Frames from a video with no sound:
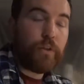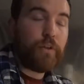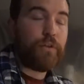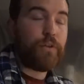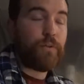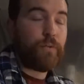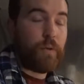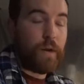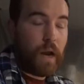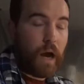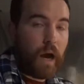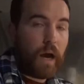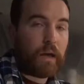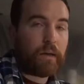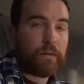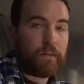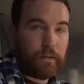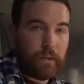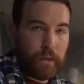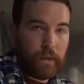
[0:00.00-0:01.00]
do not
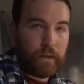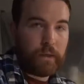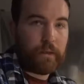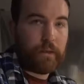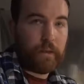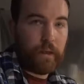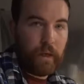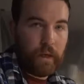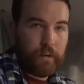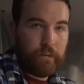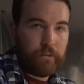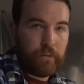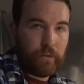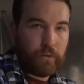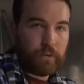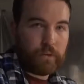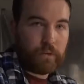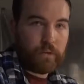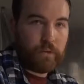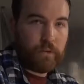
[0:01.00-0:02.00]
like 9
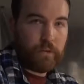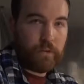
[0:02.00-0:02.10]
volt.